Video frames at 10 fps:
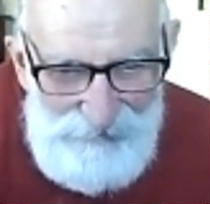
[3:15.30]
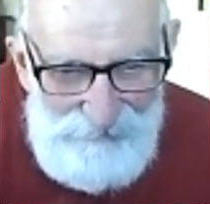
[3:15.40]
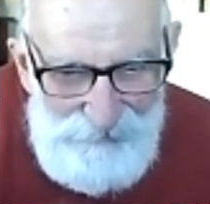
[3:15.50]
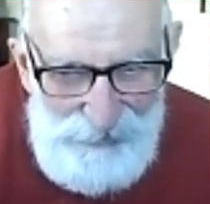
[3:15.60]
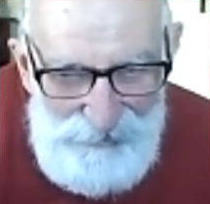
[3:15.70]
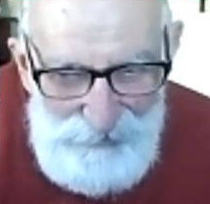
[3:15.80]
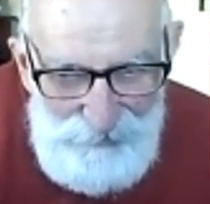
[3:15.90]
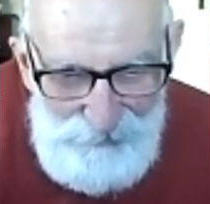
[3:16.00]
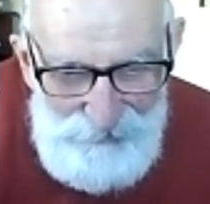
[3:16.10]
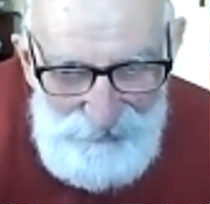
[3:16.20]
have quite a
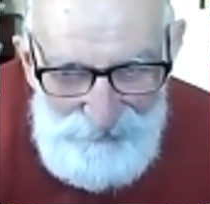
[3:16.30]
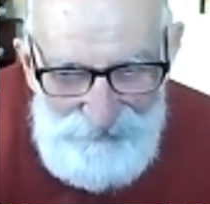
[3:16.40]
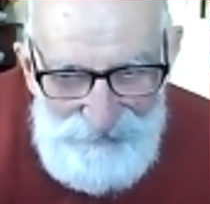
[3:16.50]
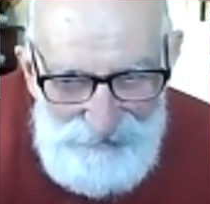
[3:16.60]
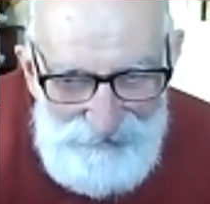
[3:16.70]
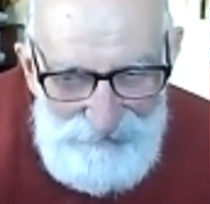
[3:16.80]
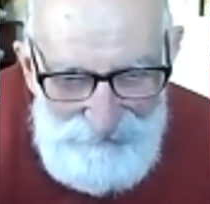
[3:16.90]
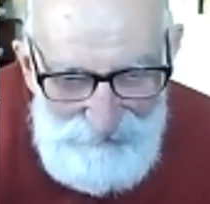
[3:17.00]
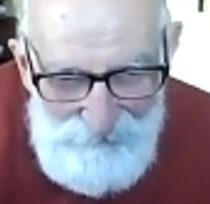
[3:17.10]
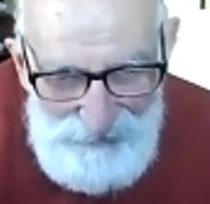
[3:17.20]
lot of,
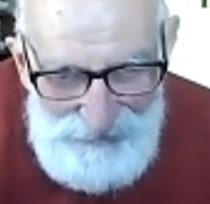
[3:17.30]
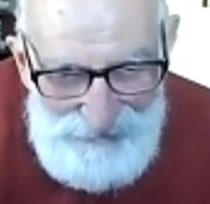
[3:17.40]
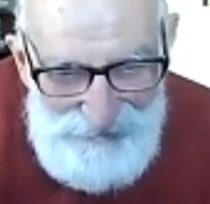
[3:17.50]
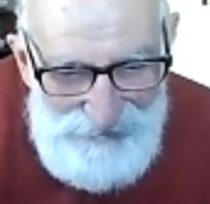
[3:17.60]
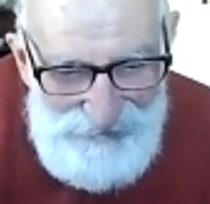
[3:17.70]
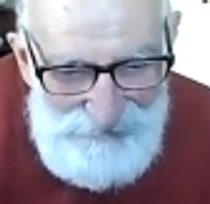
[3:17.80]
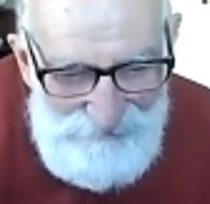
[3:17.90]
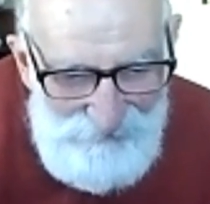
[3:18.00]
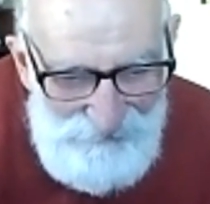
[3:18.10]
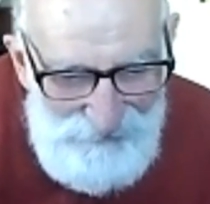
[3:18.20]
and
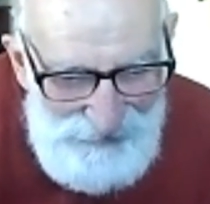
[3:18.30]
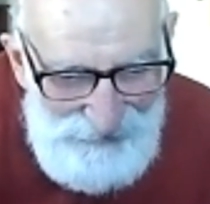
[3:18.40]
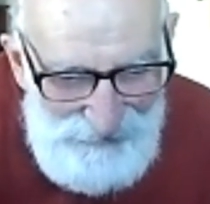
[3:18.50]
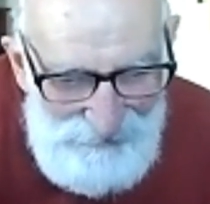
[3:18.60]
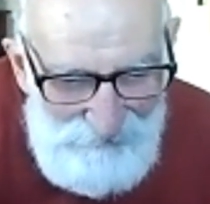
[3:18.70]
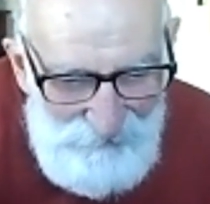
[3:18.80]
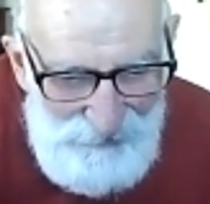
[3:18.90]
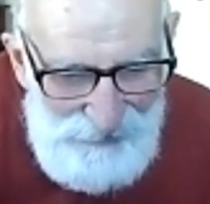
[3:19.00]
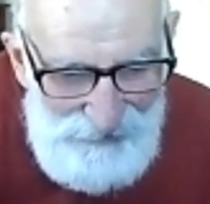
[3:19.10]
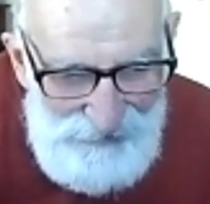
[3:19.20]

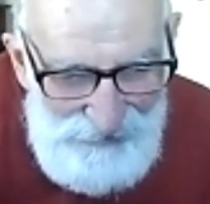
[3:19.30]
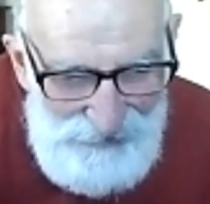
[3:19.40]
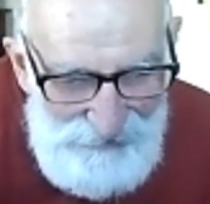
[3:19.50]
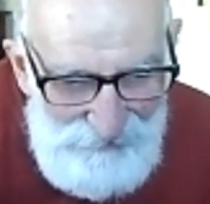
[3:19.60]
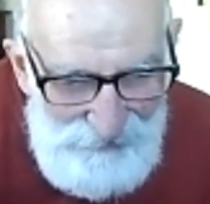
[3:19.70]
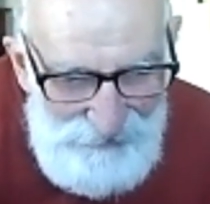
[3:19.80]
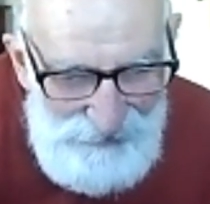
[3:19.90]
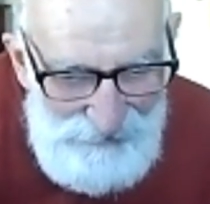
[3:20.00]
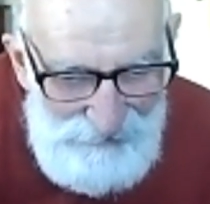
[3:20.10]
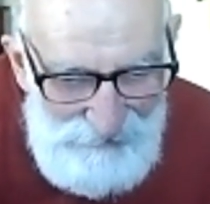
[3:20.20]
I think that's what
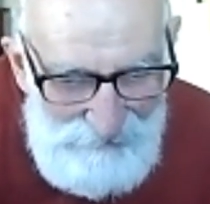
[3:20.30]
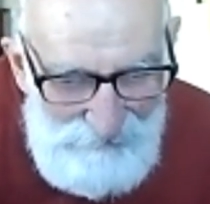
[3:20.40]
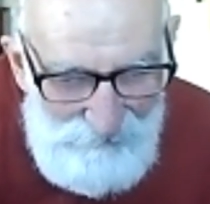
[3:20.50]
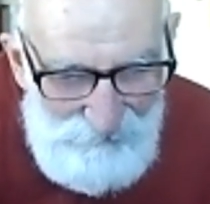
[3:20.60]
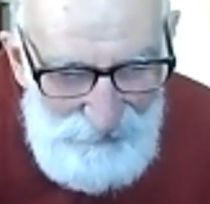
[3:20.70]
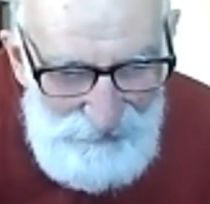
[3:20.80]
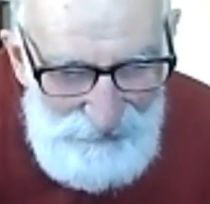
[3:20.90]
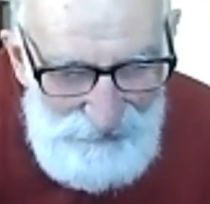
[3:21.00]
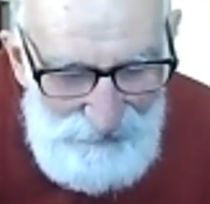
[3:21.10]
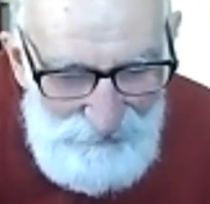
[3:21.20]

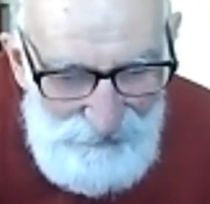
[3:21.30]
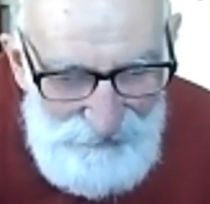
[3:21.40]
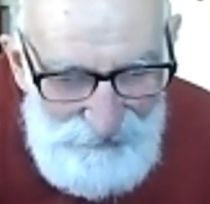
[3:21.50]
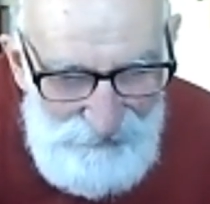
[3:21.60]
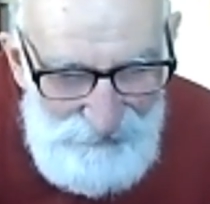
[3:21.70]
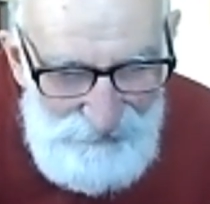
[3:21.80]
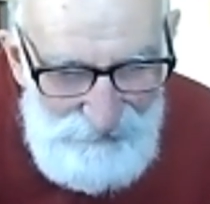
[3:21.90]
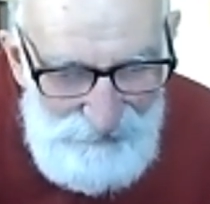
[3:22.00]
I wrote.